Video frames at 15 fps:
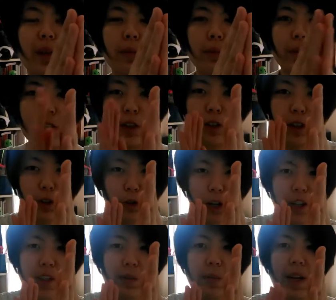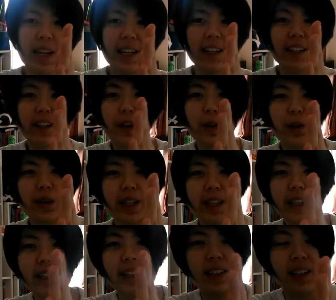but you're trying to make it go
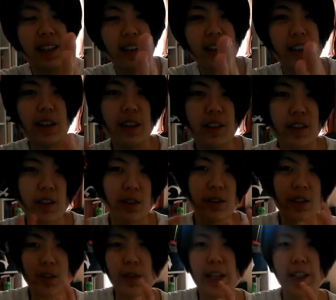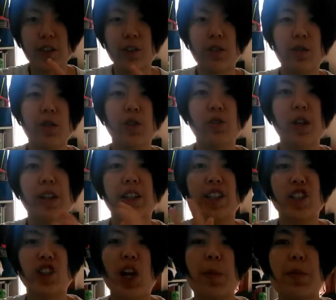like in certain directions, or you're trying to
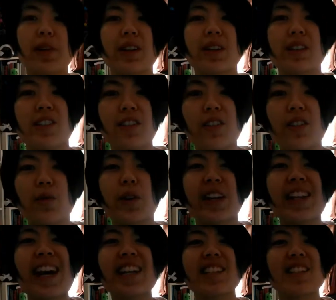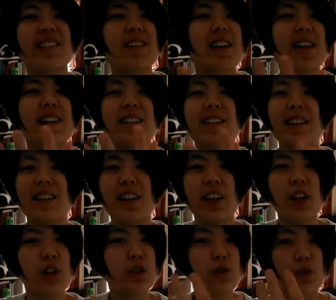shape it in a certain way that's not
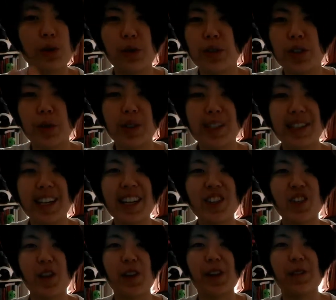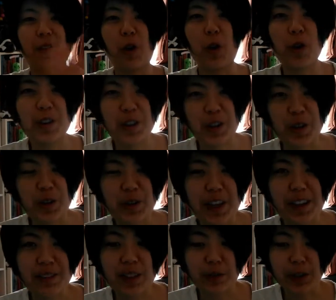true to its nature. And of course you're going to
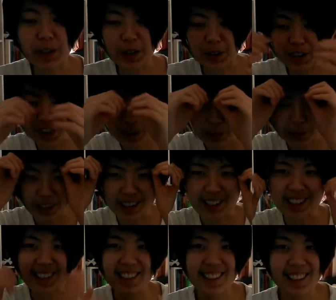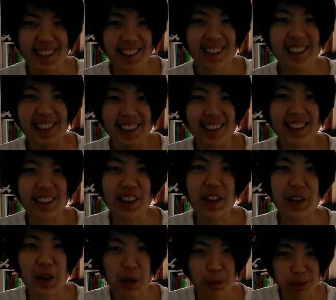have difficulties, because, you know,
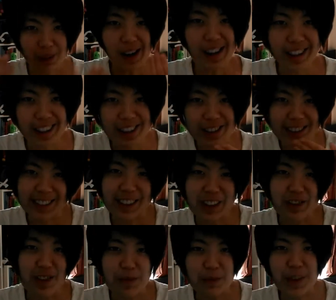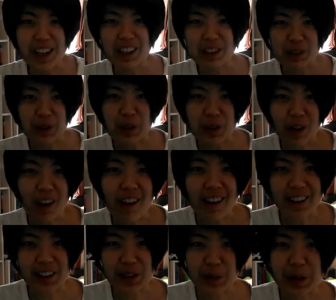you're blocking yourself from being who you are,
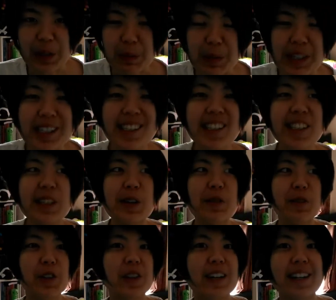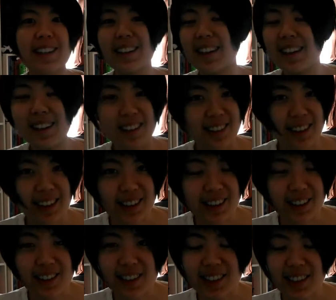you know what I mean? So I feel like that's
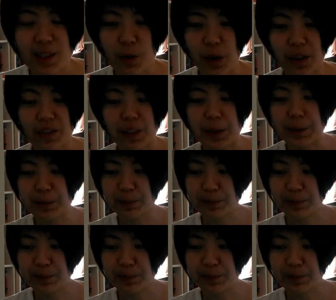honestly one of the